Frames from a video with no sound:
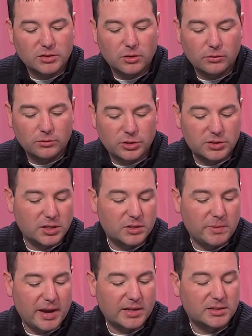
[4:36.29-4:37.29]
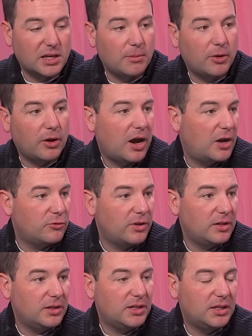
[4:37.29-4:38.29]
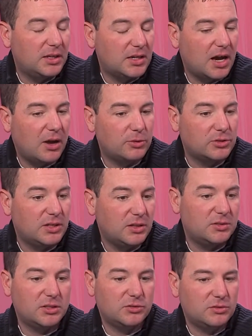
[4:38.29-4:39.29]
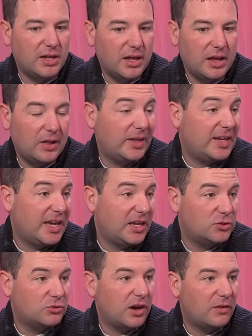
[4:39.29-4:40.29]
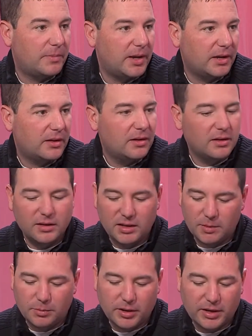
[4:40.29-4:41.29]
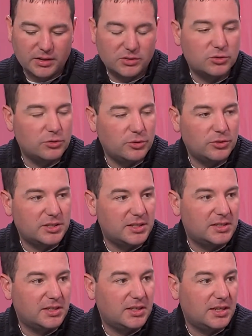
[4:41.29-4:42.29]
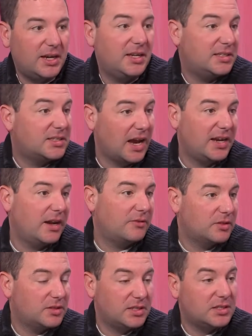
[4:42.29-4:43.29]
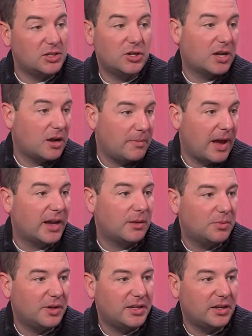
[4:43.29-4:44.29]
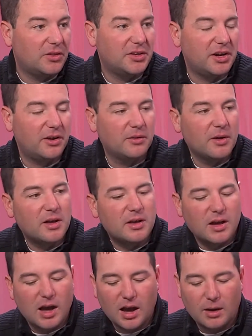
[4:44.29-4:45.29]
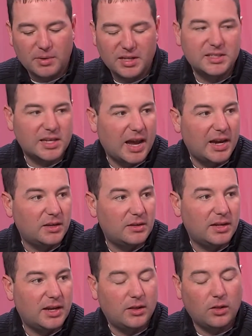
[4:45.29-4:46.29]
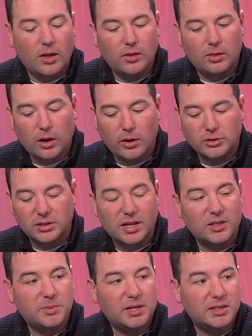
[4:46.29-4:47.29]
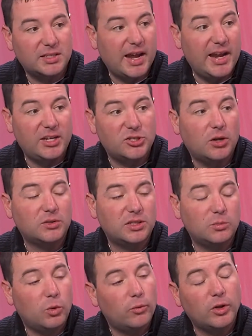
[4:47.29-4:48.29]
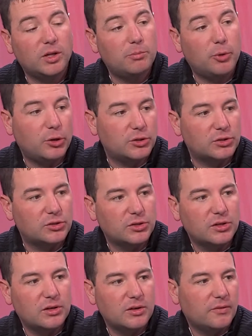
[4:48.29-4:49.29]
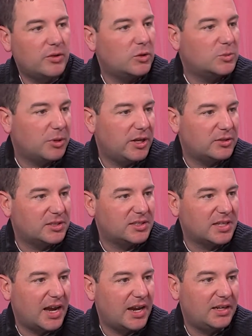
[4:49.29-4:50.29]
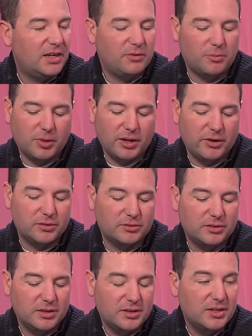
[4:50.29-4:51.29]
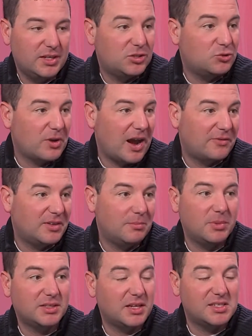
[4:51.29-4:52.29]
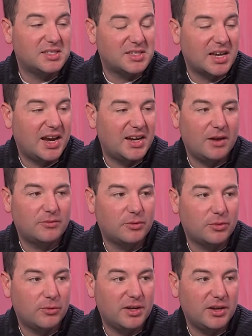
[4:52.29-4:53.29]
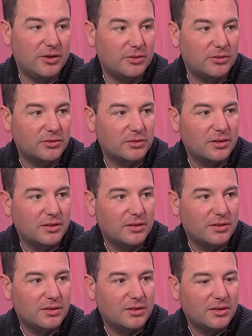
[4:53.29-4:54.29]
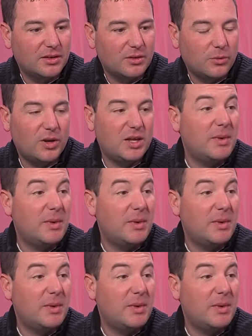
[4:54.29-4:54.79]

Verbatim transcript: So just this past summer, Andre Lee uh, was he's a LA Kings draft pick. He played his junior season and he signed after the season. He could have come back and played another year, um, but he signed, and a, largely that's because the NHL team will really push for those players to sign. If a player's is drafted but doesn't sign after three years. After three years. When okay.